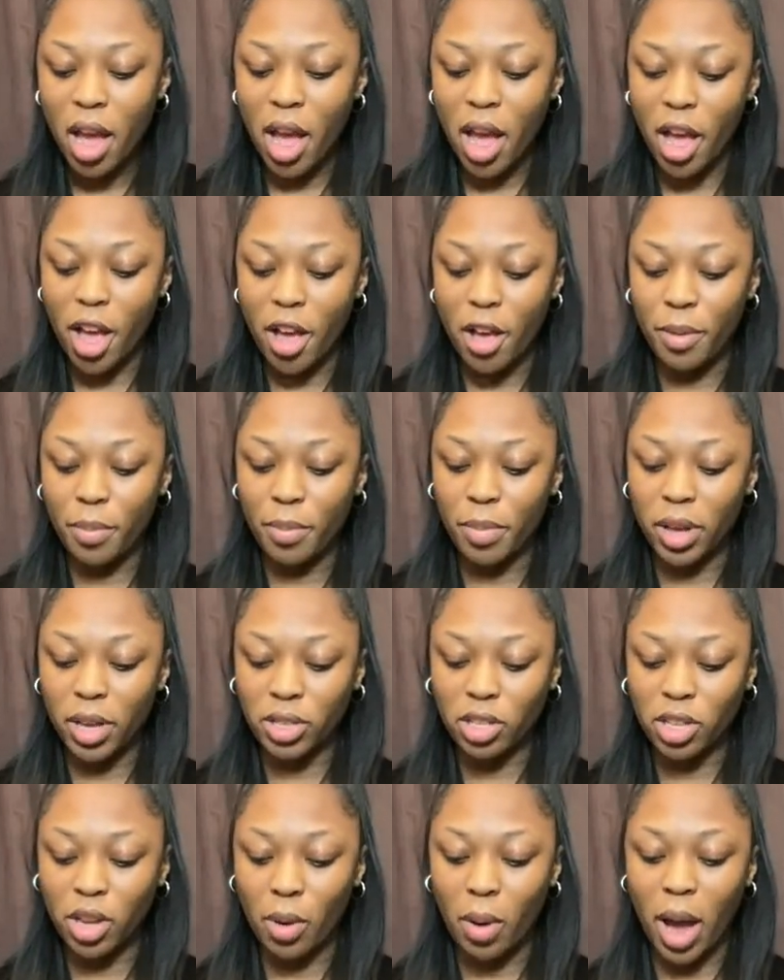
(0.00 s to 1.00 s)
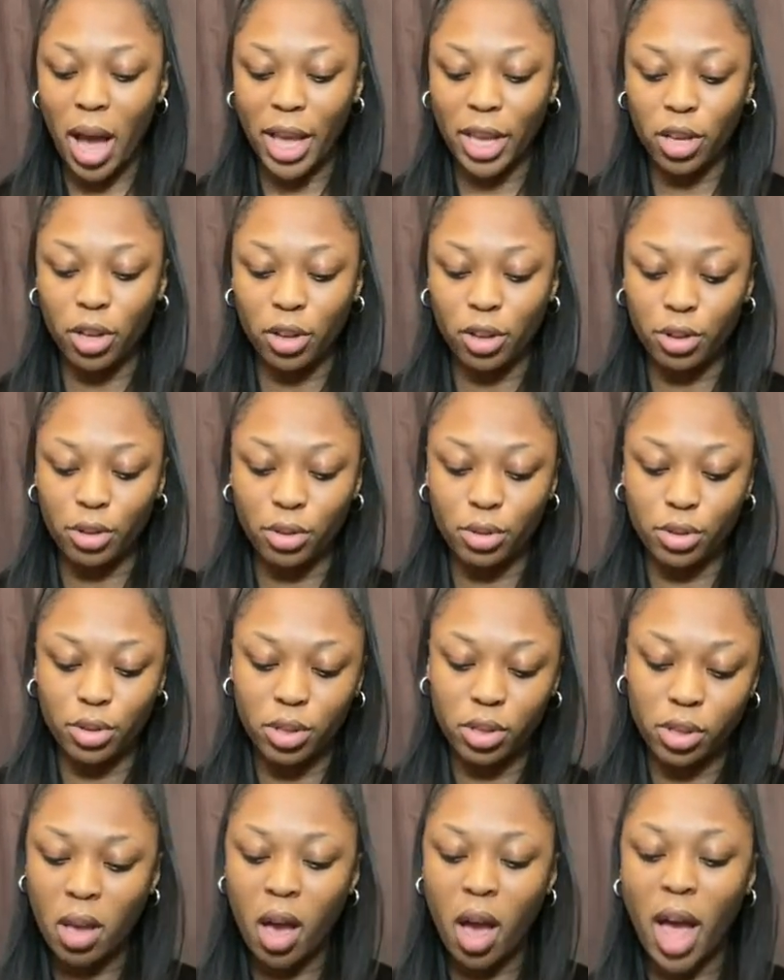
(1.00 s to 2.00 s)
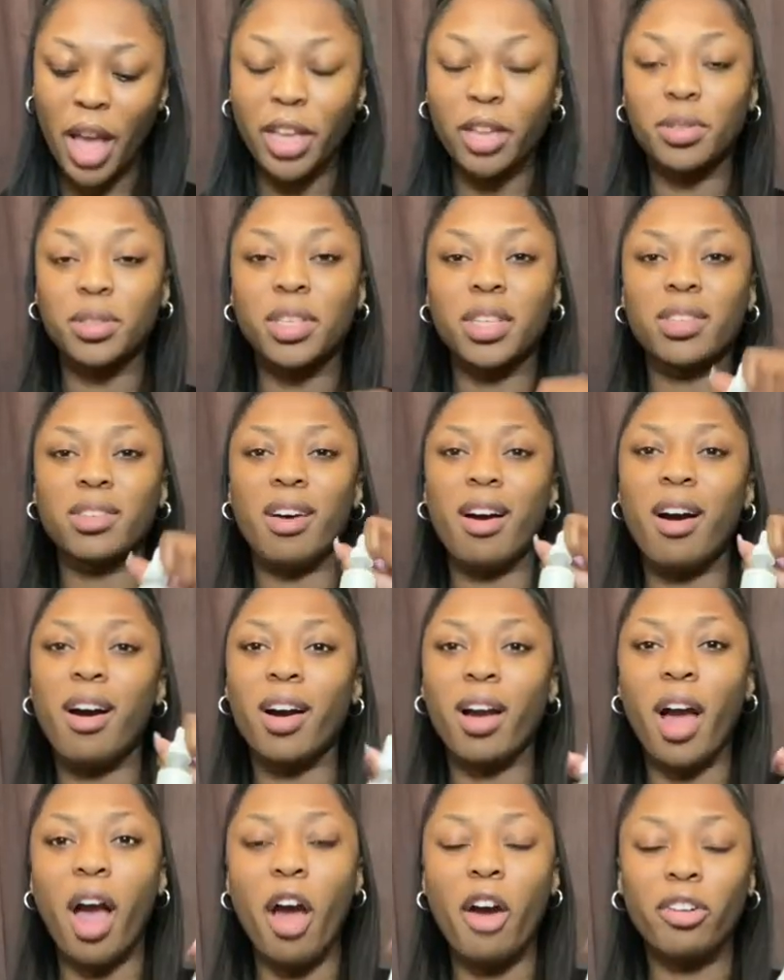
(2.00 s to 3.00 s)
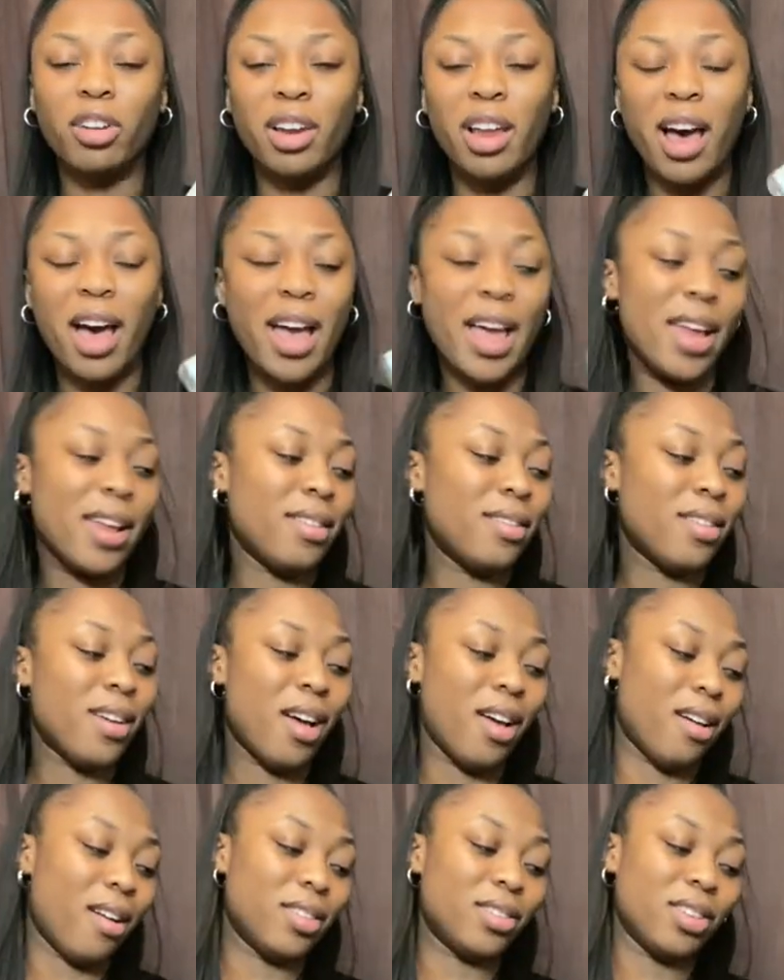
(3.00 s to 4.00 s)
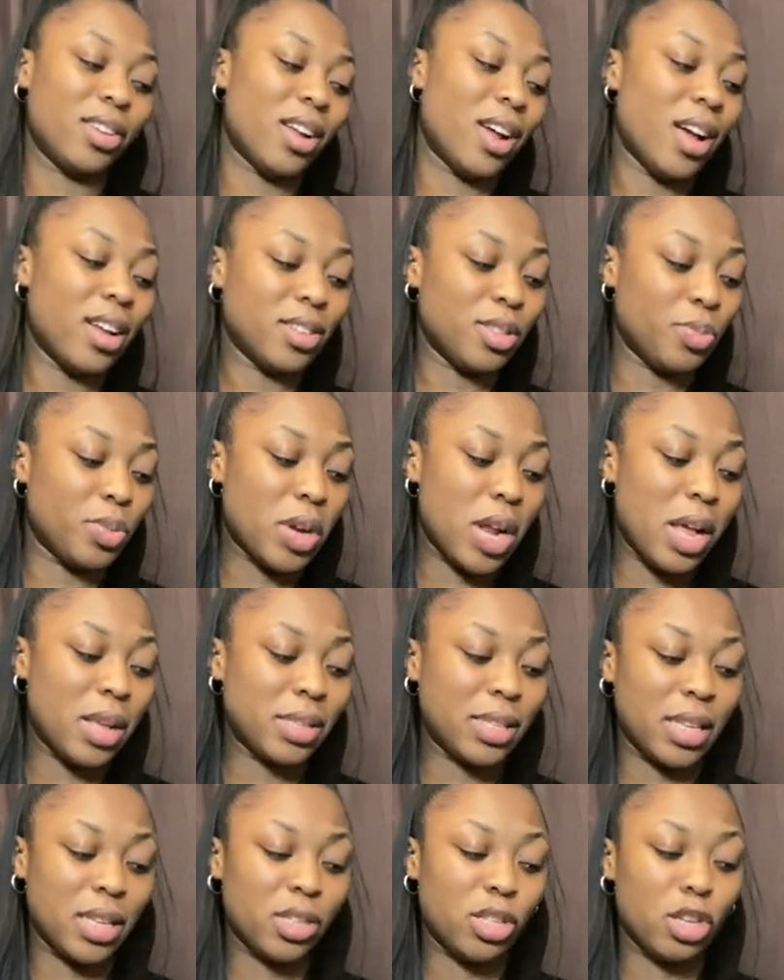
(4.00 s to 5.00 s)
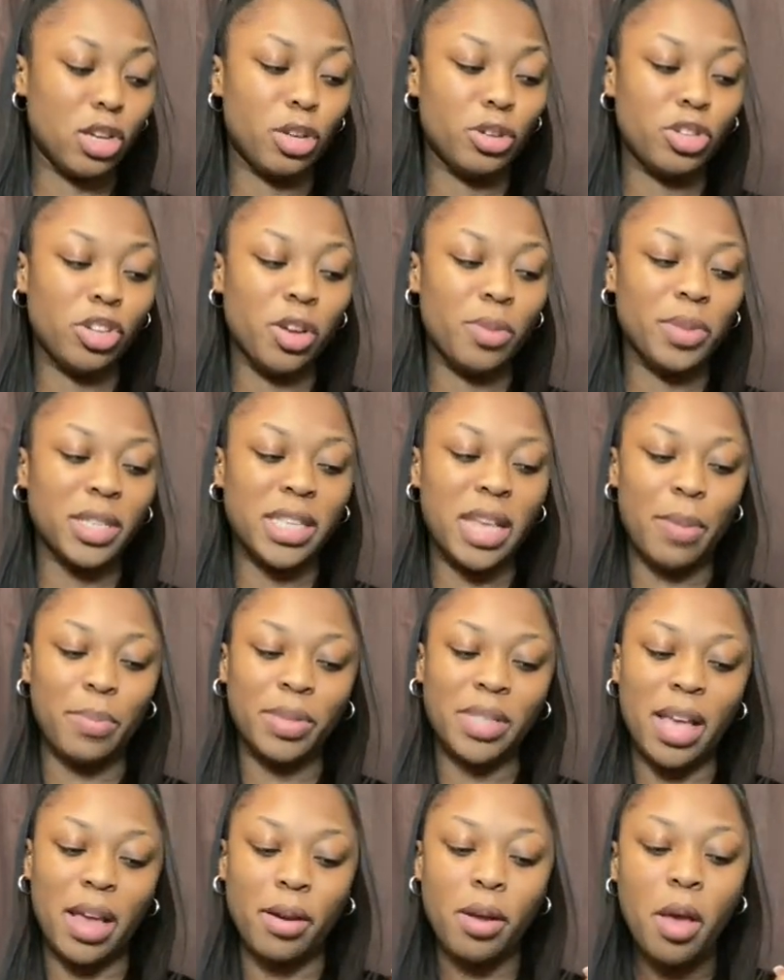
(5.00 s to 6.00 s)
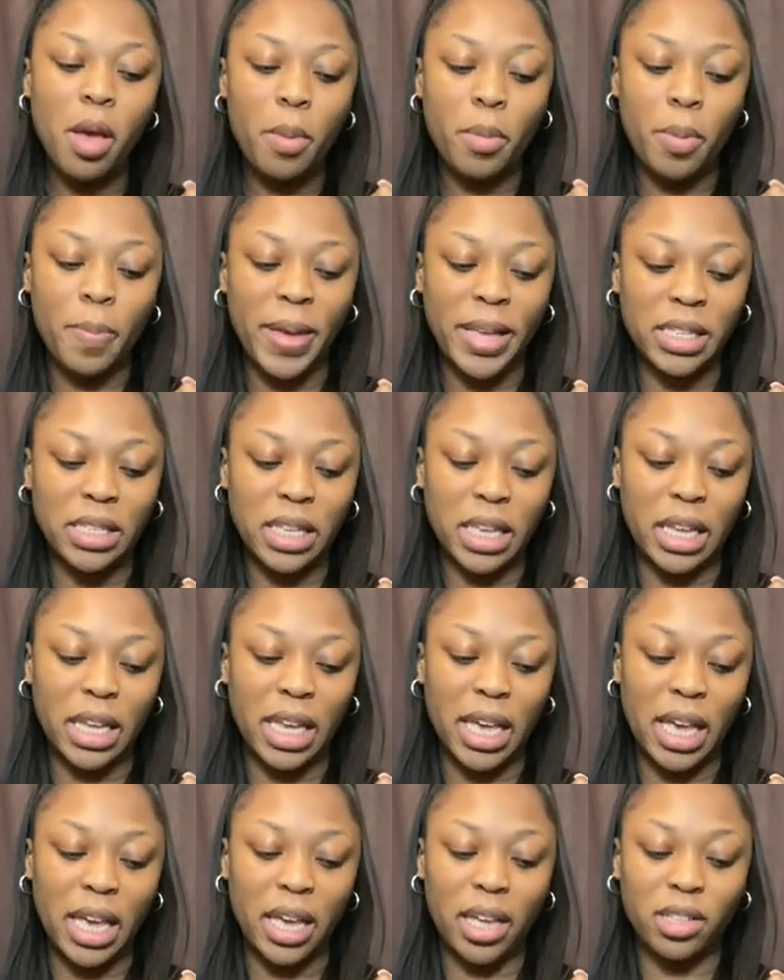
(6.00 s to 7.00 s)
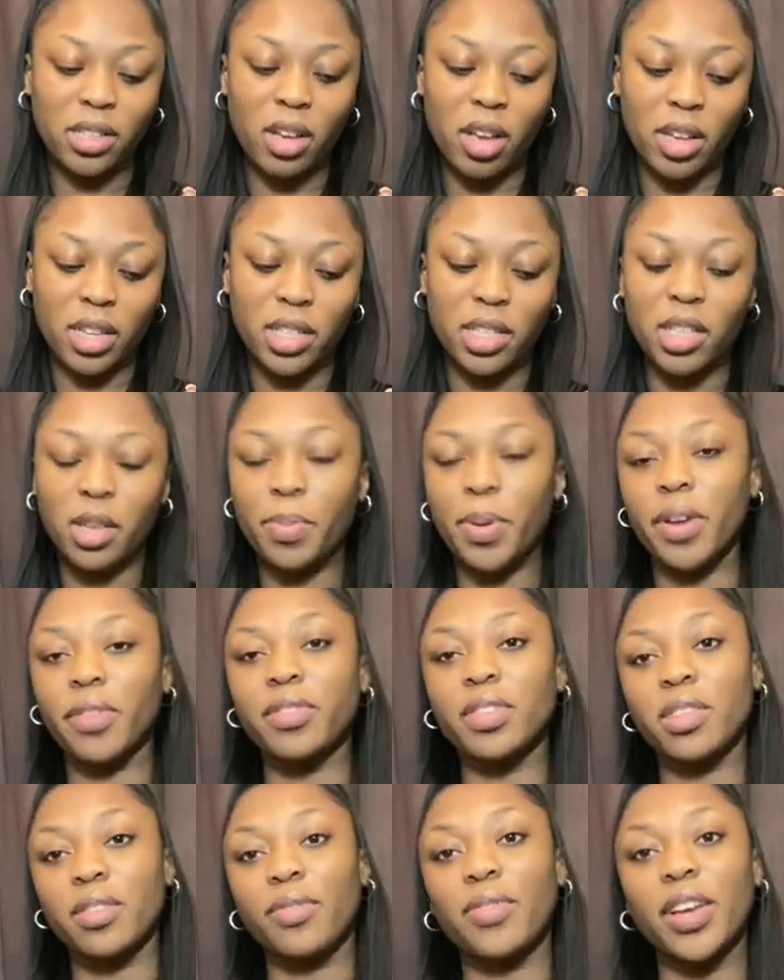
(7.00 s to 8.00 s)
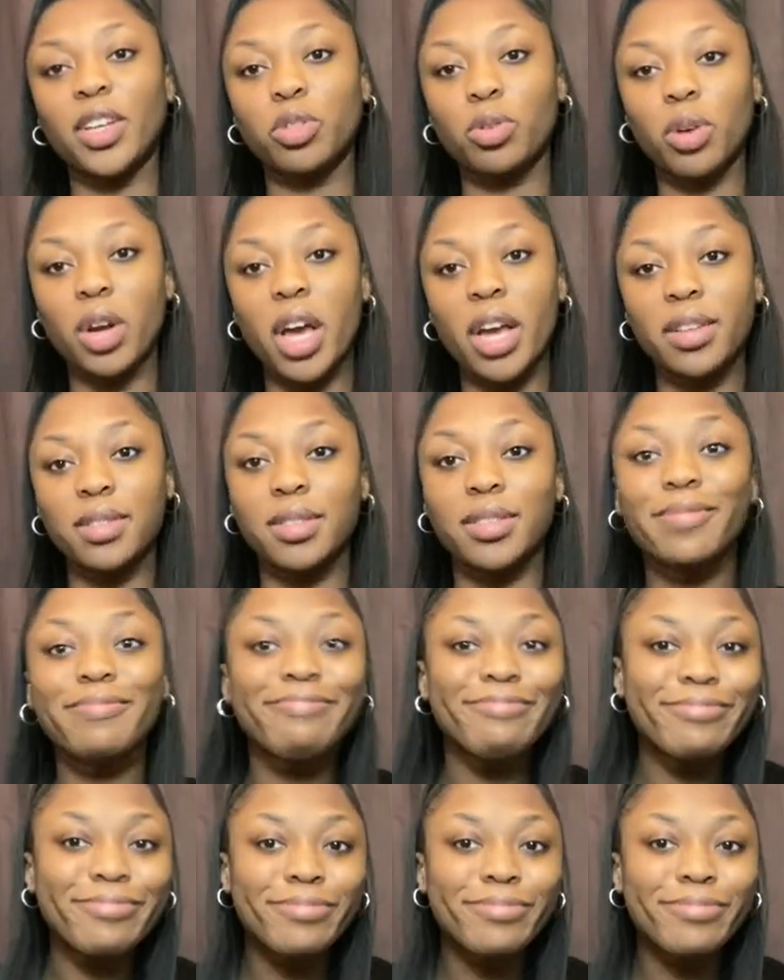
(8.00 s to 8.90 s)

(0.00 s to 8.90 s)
Um, so I use I use this Argireline. I don't know how to pronounce it. Solution. It's 10%, but basically it targets the appearance of facial lines.